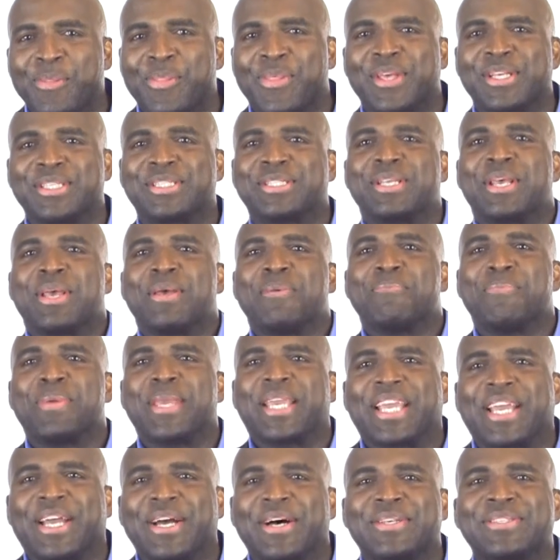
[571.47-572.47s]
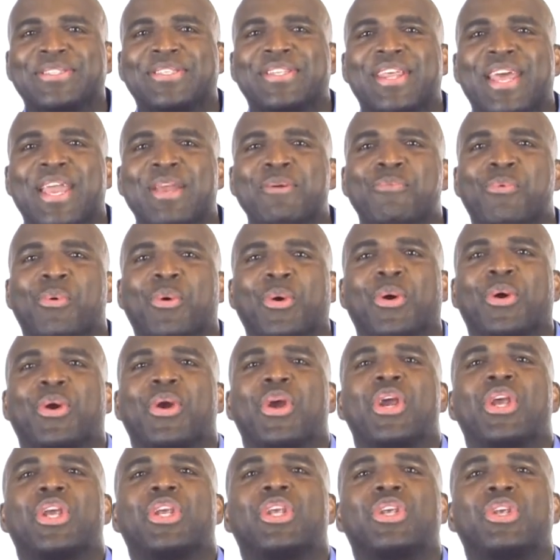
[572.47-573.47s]
this because they were
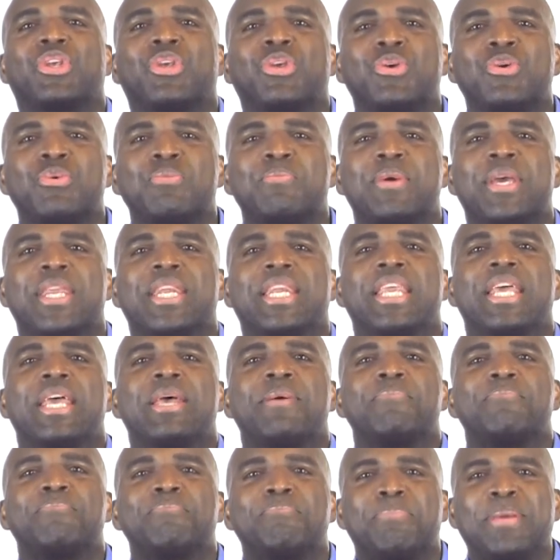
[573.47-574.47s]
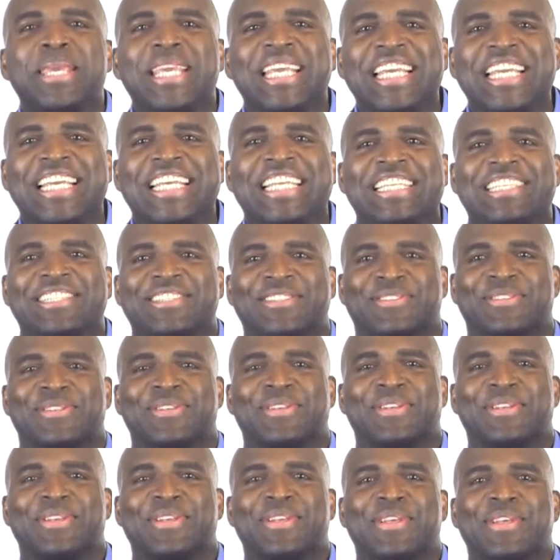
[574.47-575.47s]
human beings,
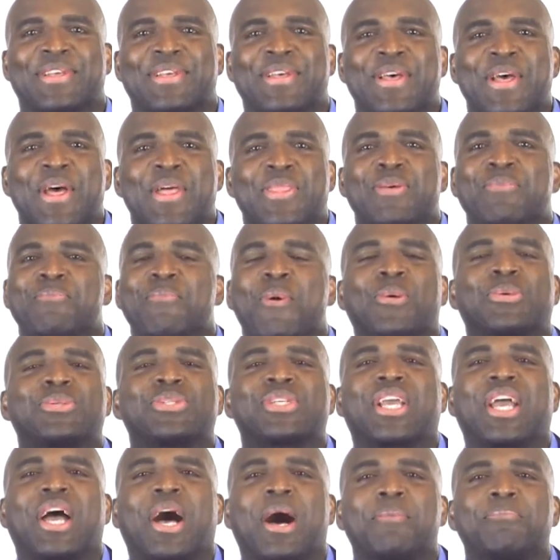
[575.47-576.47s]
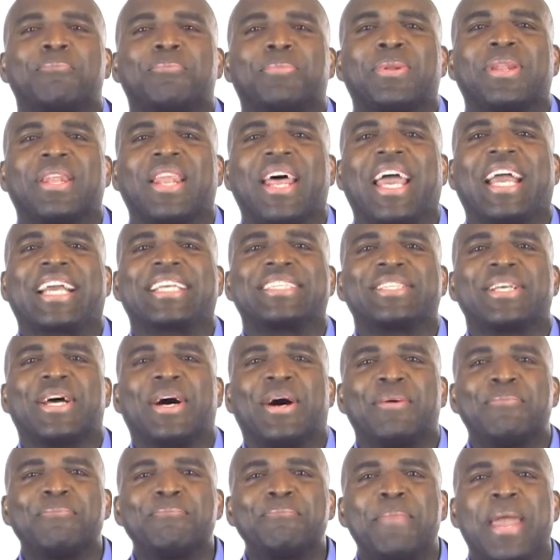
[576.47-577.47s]
the most complex,
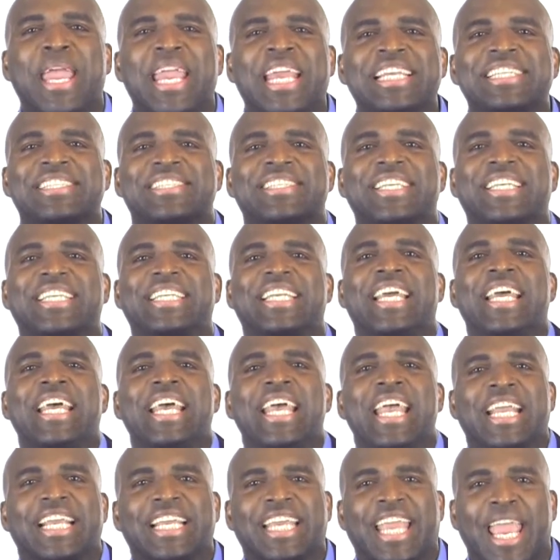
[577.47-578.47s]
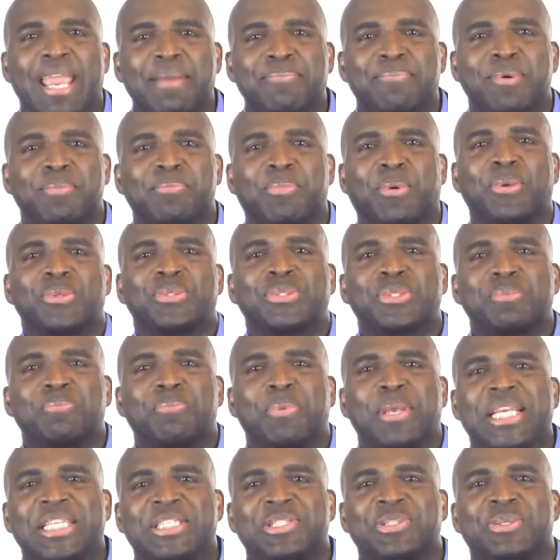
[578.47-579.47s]
amazing, capable
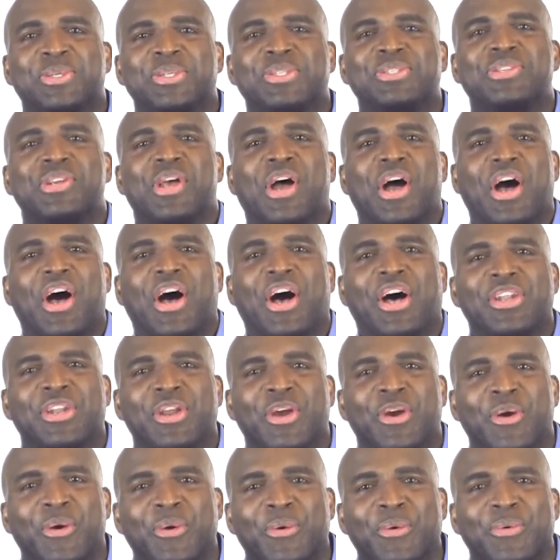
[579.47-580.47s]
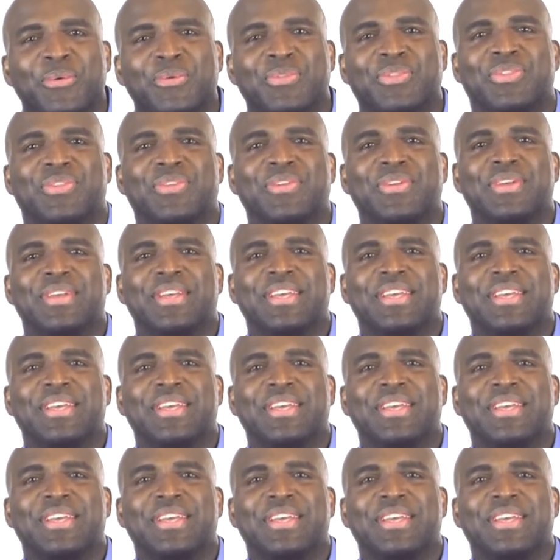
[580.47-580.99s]
species on Earth.